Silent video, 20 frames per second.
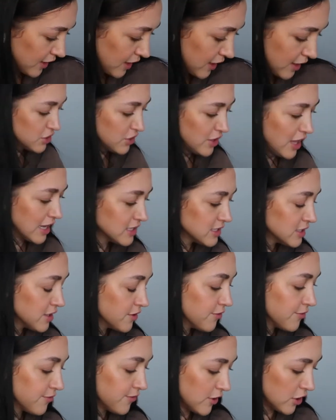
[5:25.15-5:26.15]
So that's the
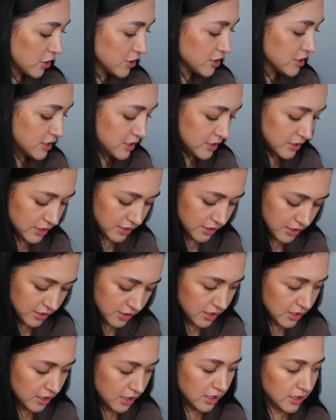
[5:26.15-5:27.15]
first
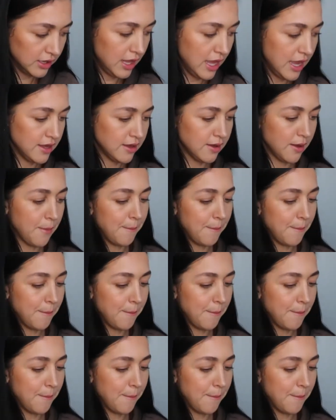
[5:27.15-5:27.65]
like